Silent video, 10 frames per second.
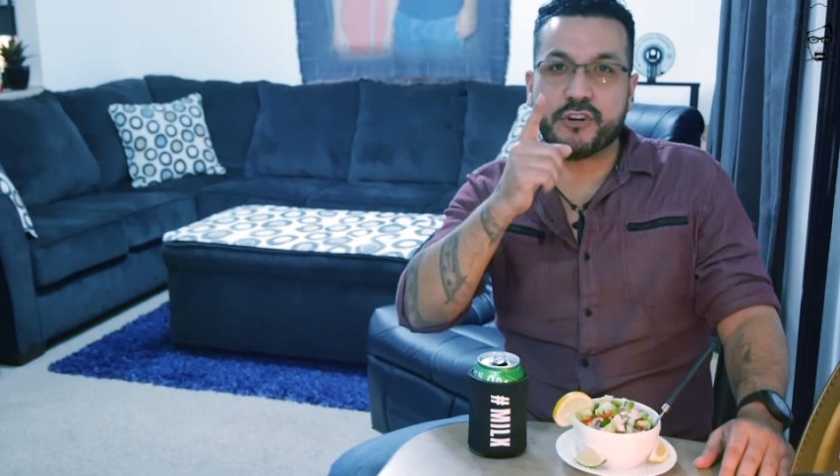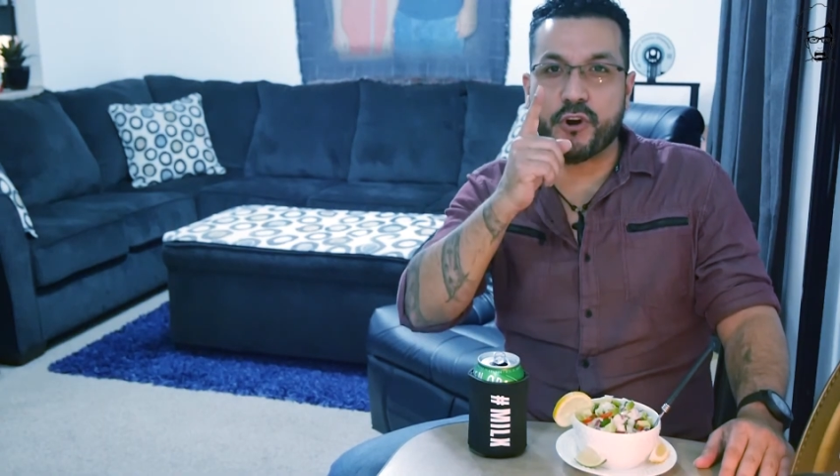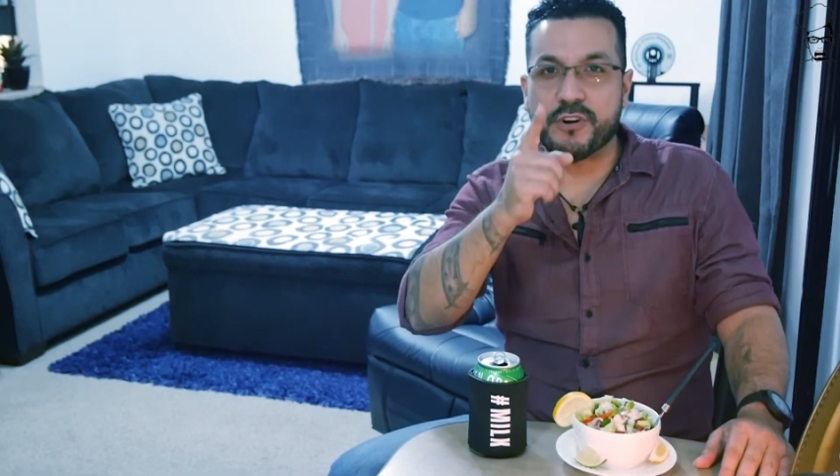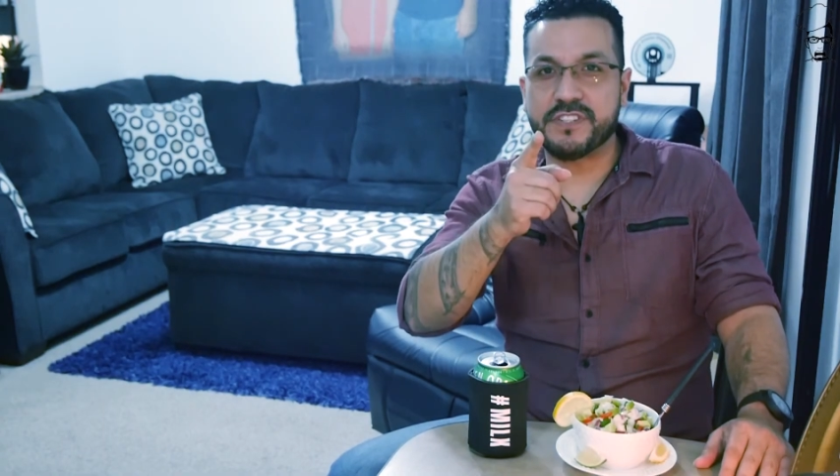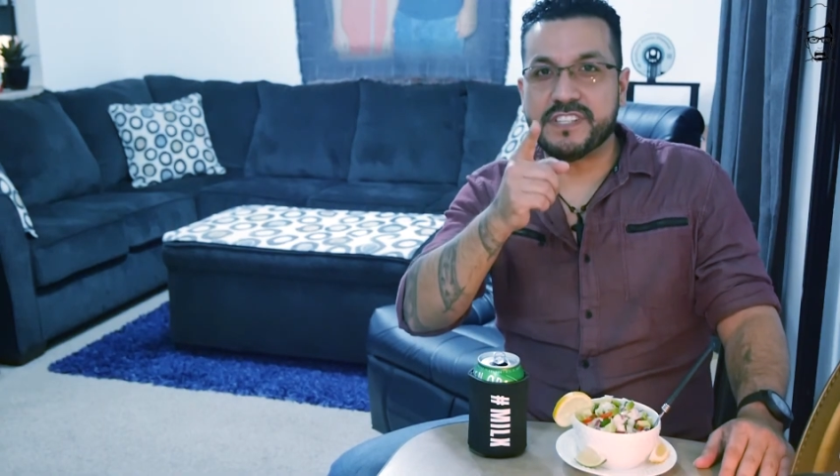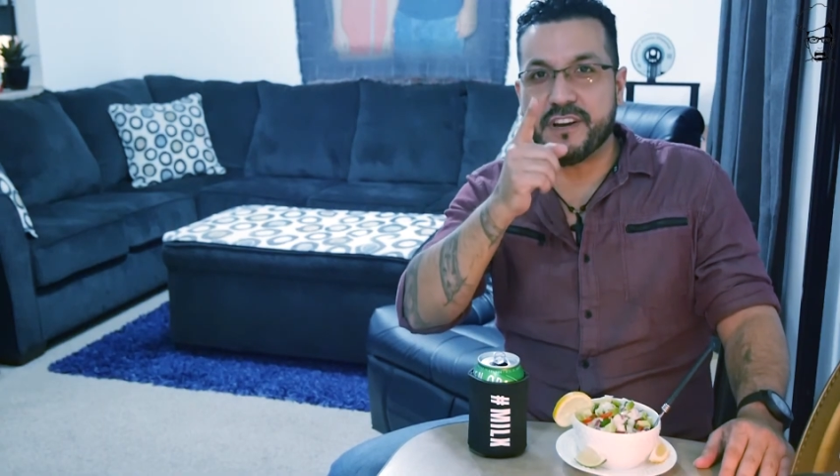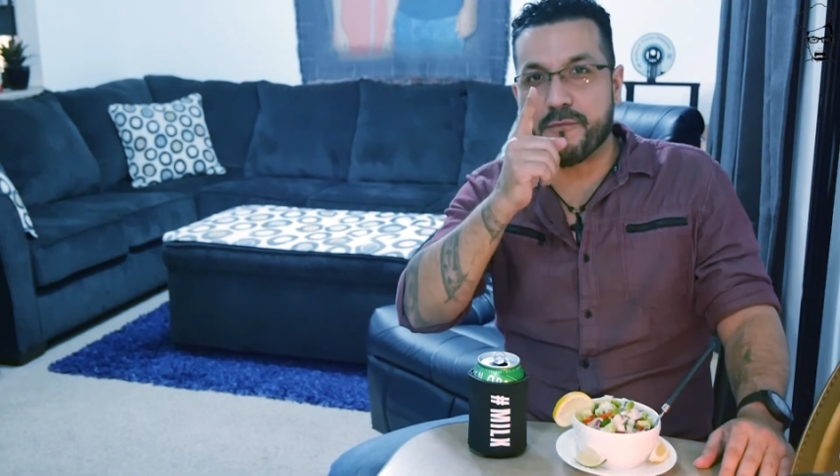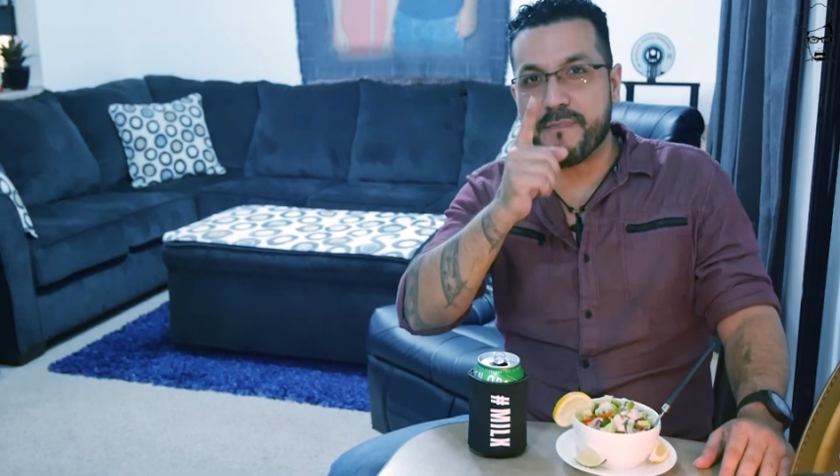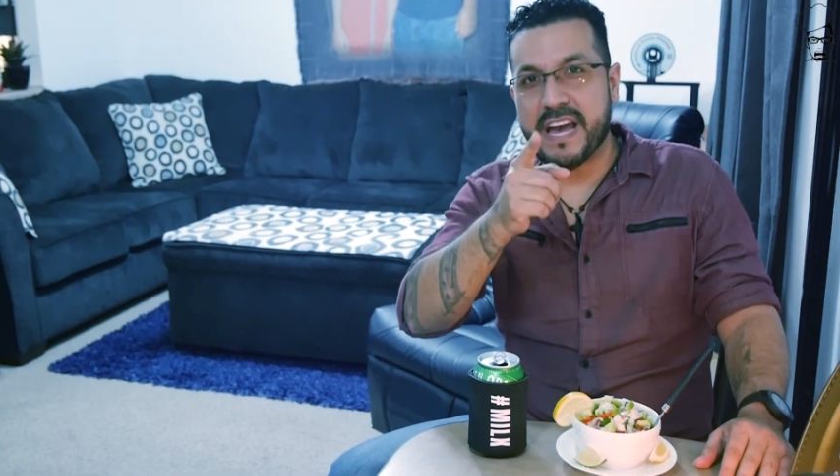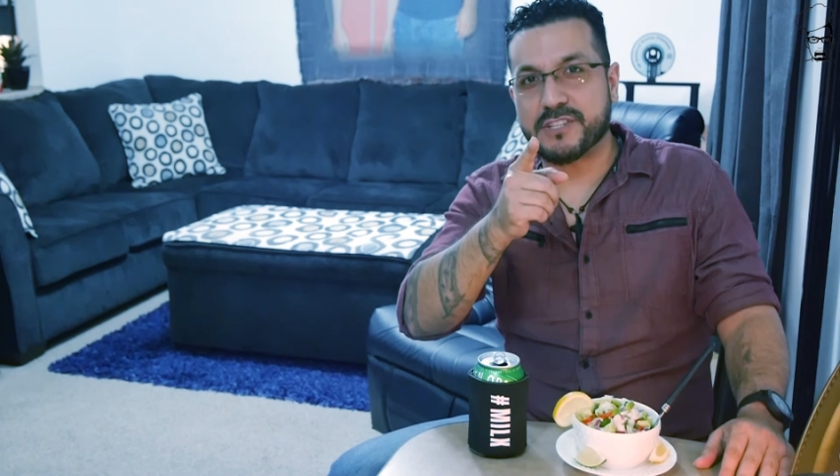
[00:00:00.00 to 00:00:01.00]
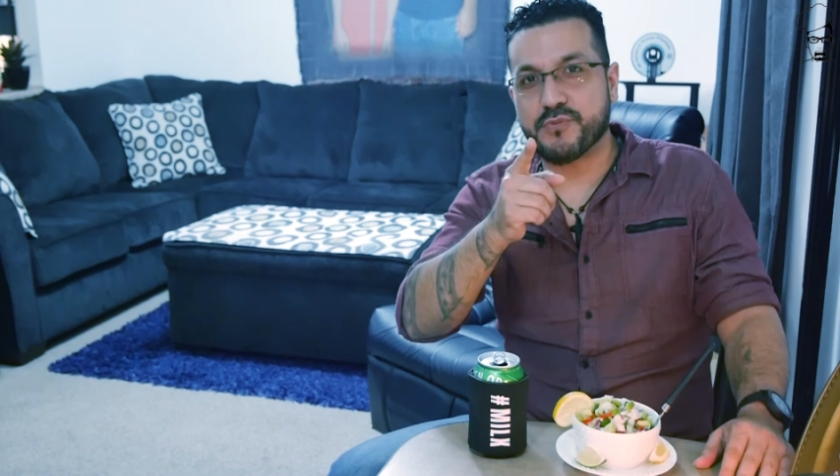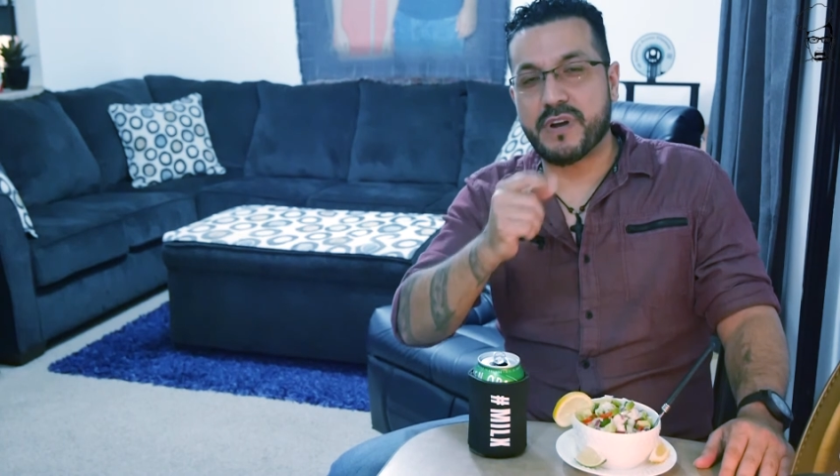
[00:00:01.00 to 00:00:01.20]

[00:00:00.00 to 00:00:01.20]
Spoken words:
courtesy of Matt's